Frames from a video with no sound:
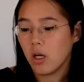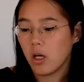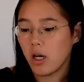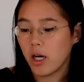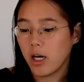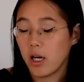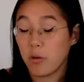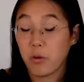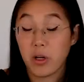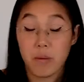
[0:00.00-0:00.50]

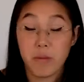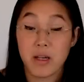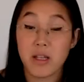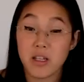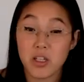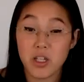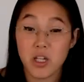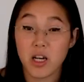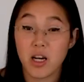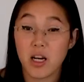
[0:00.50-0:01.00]
When I'm in
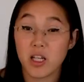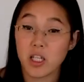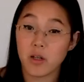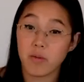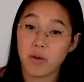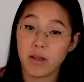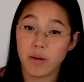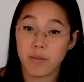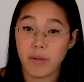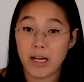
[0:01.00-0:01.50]
the church, I'm
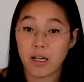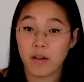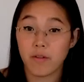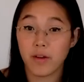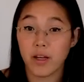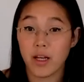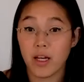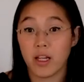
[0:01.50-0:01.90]
at the back of it,